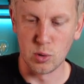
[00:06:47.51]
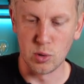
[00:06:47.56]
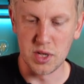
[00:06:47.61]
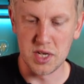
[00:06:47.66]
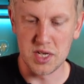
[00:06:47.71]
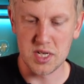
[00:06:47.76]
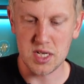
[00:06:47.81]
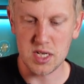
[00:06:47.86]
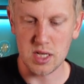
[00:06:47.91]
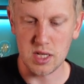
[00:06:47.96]

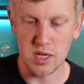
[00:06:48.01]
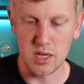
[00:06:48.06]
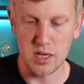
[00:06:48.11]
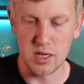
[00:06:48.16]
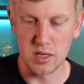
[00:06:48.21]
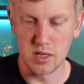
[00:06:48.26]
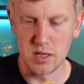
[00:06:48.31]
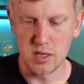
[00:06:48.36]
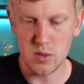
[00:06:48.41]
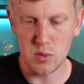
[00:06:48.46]
these
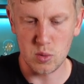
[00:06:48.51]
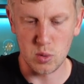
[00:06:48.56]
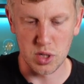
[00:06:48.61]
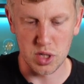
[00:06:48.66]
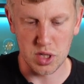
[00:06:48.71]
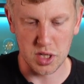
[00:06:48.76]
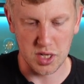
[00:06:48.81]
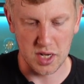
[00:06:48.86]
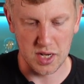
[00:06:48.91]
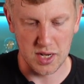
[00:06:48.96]
sliders, which
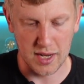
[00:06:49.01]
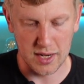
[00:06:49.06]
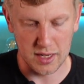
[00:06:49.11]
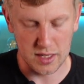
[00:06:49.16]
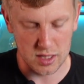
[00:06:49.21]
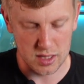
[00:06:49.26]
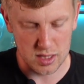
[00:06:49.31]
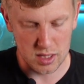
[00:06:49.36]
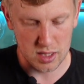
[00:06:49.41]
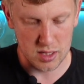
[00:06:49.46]
are connected to